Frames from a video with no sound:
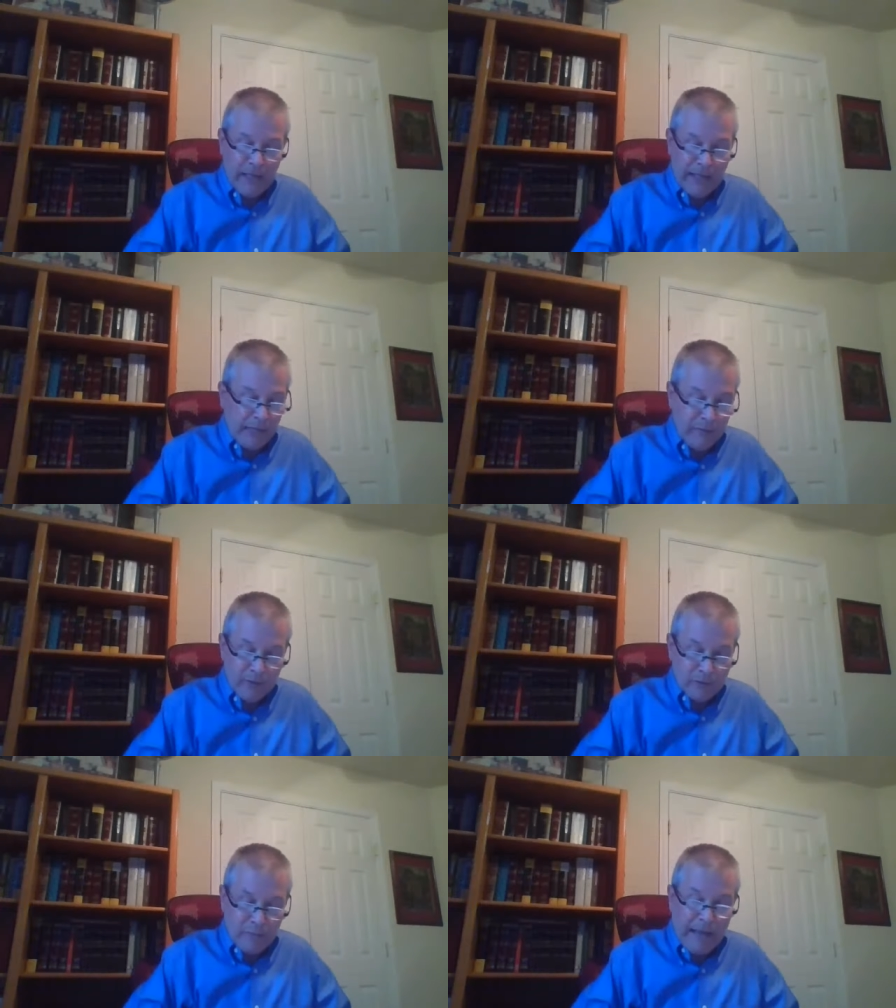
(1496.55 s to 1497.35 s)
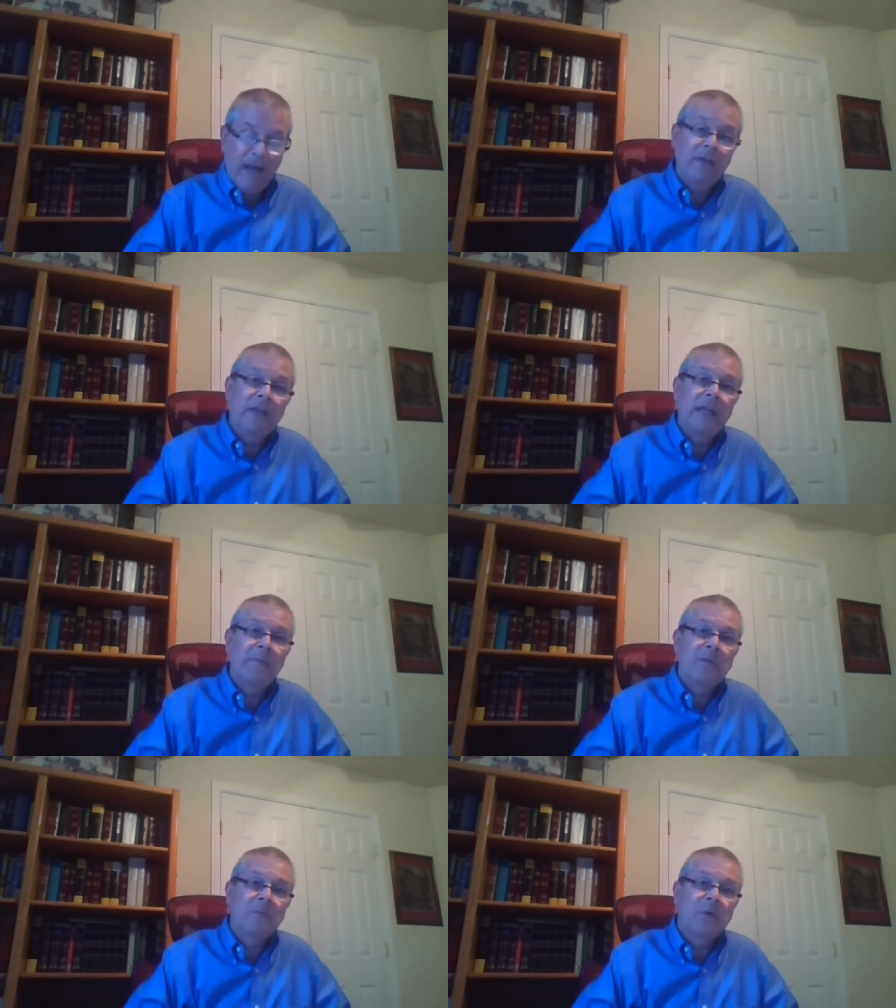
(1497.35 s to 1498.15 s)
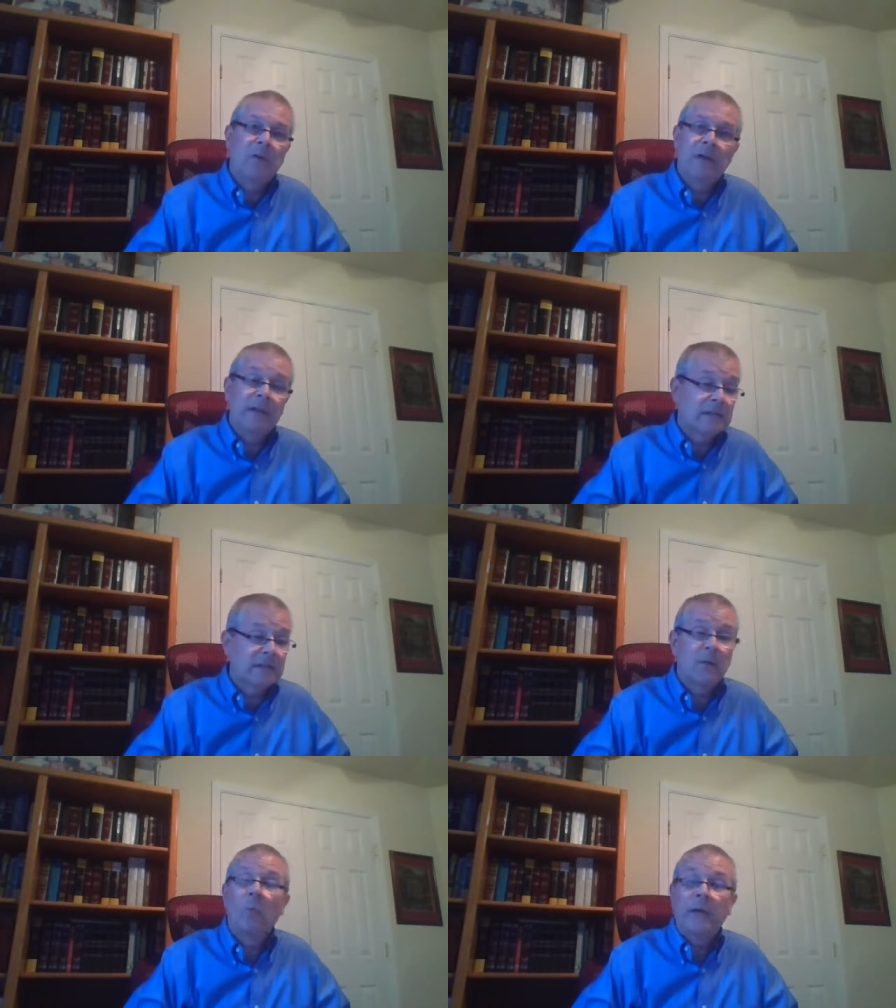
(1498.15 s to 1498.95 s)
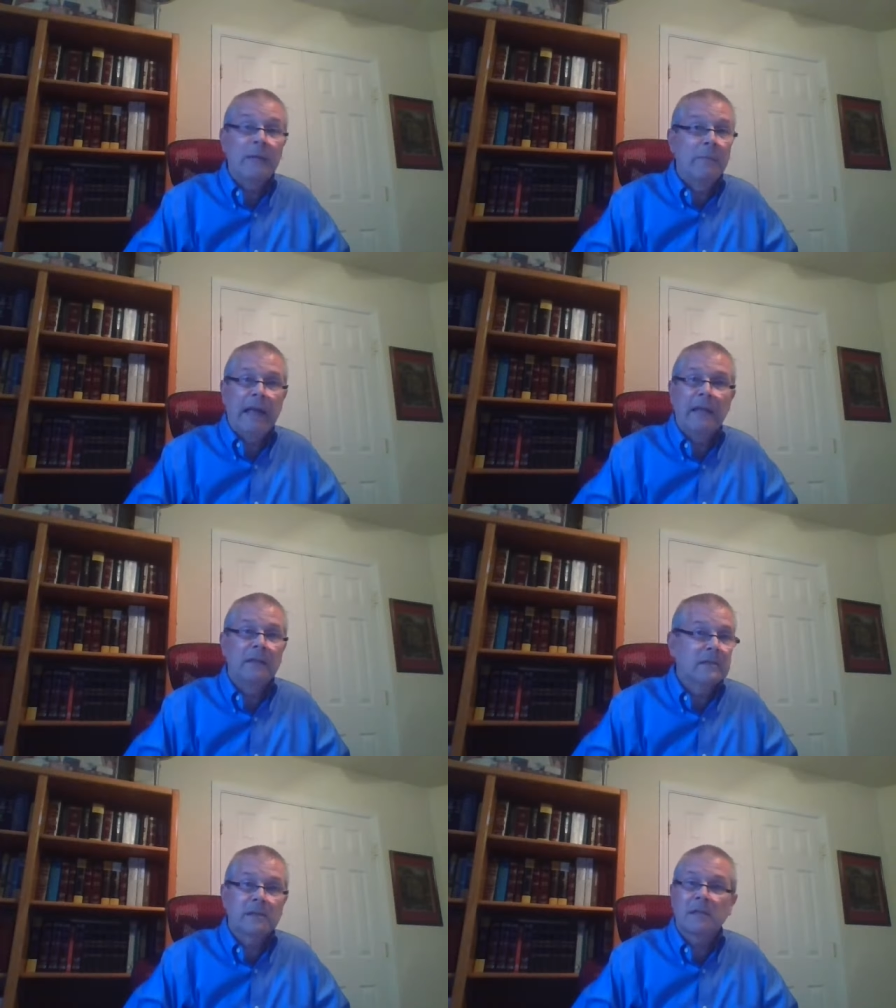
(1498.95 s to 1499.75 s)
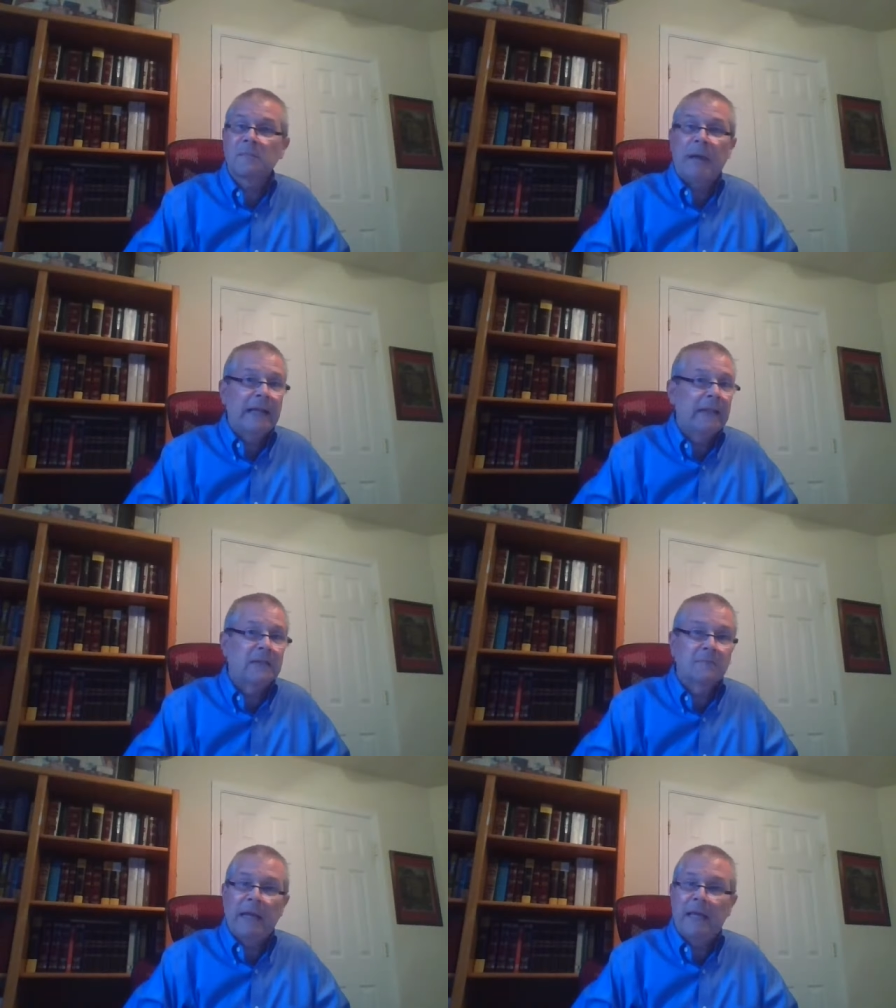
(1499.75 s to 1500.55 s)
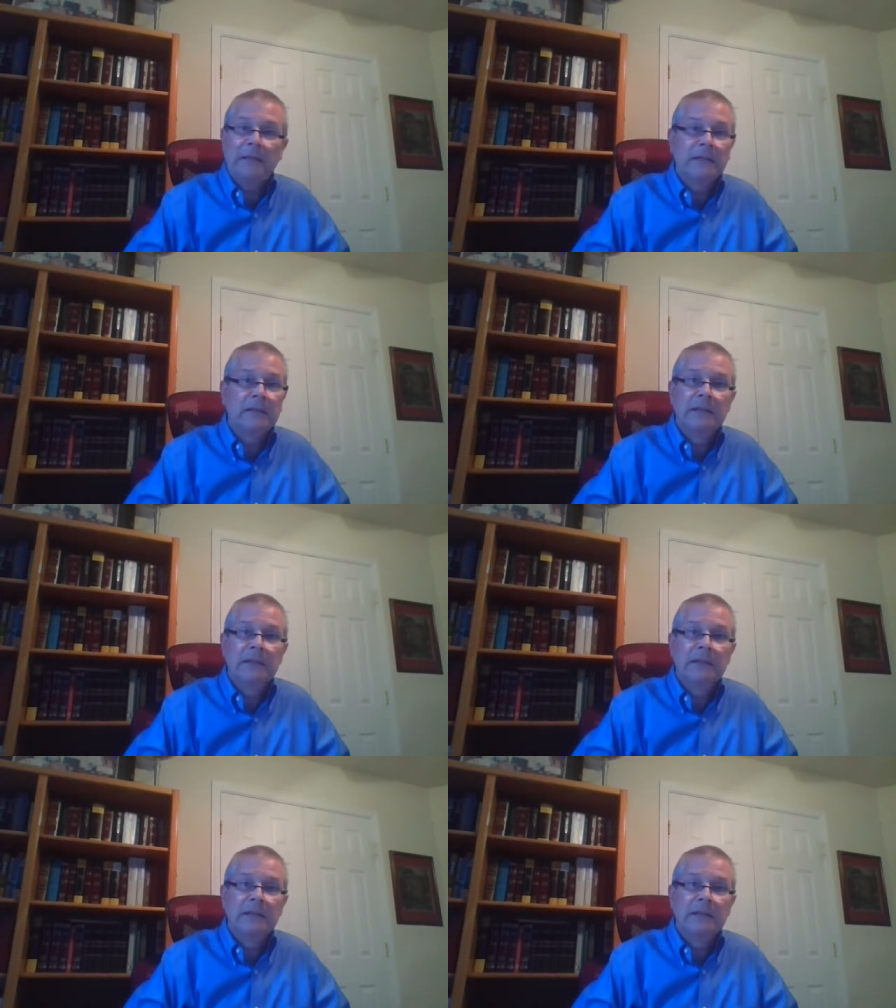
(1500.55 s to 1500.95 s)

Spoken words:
and he feels bound to keep his word. This is a weak man. This is a spineless man.